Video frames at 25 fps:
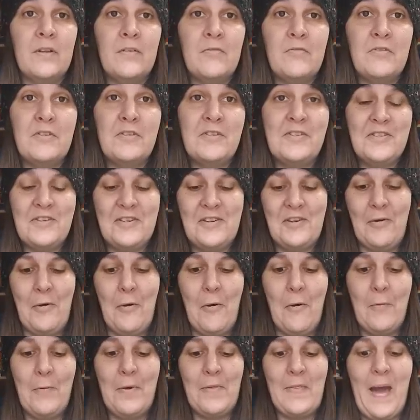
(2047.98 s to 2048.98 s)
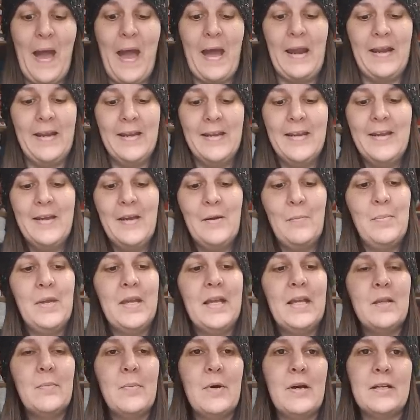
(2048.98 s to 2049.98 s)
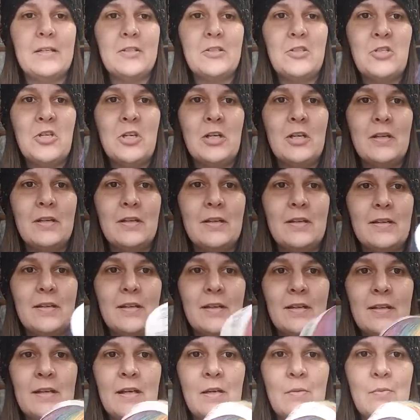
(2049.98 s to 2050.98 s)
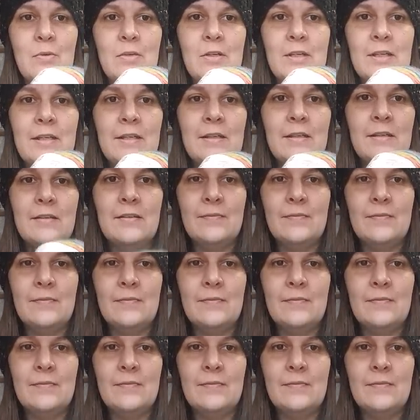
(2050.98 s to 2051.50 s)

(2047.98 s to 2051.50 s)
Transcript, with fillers: leaving the store without it. Pick of the bunch. Ain't that pretty?